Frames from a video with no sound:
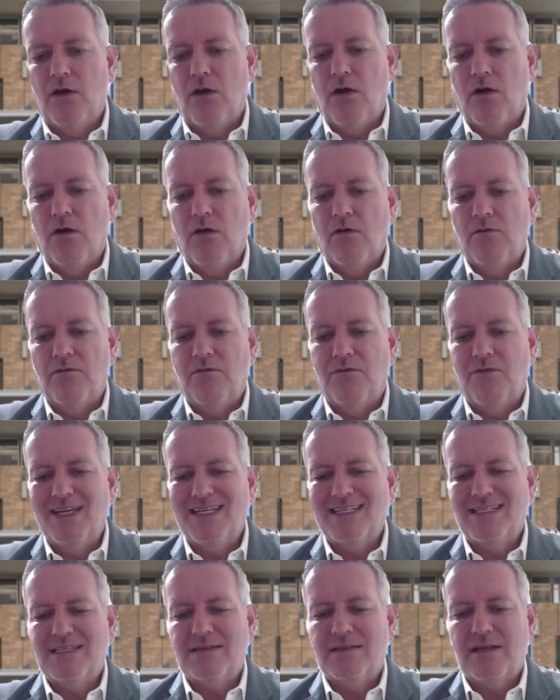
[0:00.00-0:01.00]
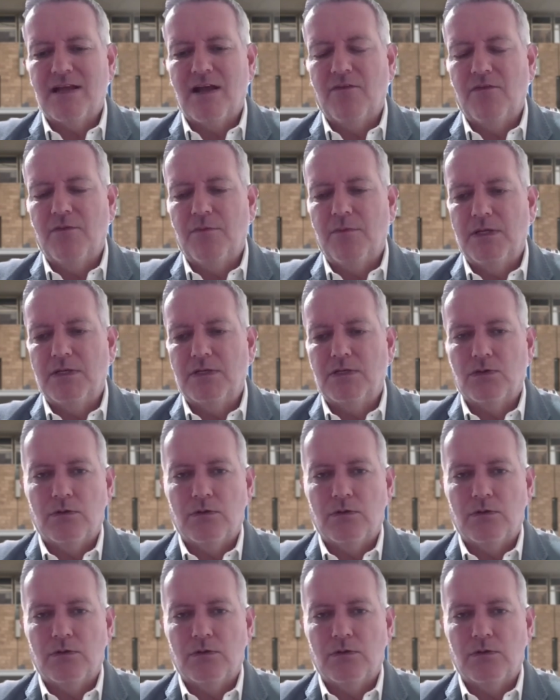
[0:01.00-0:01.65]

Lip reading: of this government,